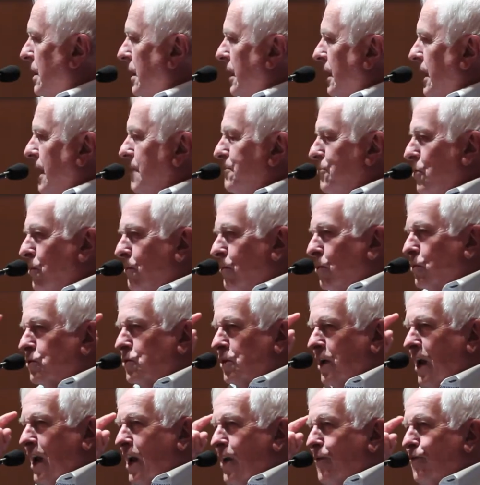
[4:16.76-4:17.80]
came
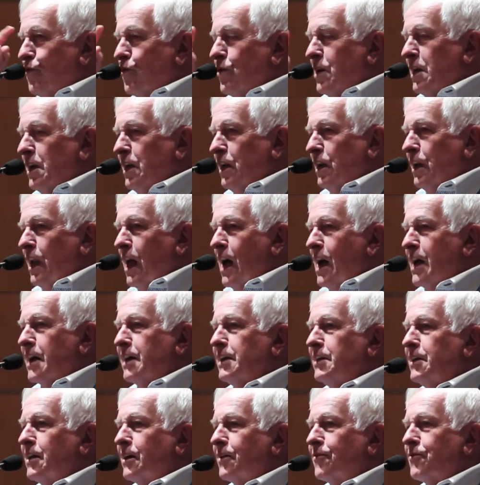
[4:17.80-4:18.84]
almost every
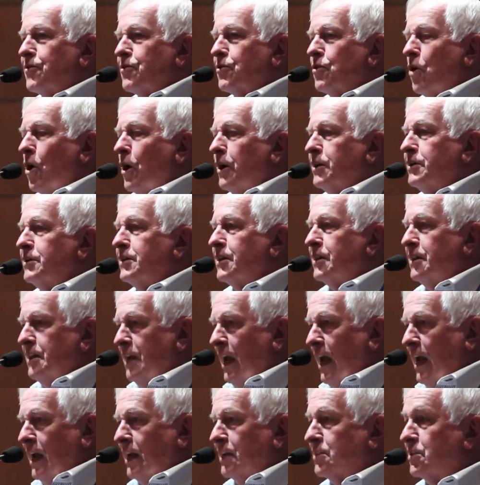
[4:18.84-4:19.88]
line of thought
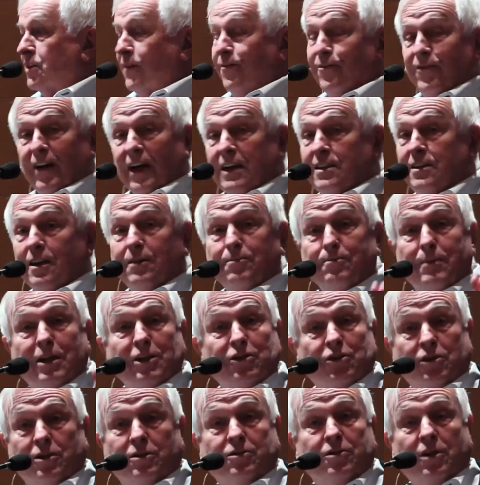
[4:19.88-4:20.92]
today. It's affected
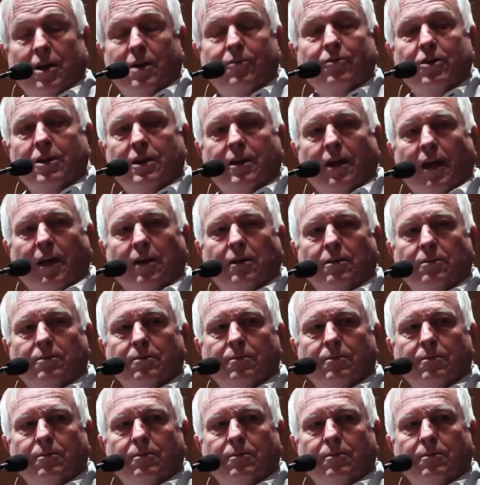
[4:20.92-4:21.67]
missions, everything.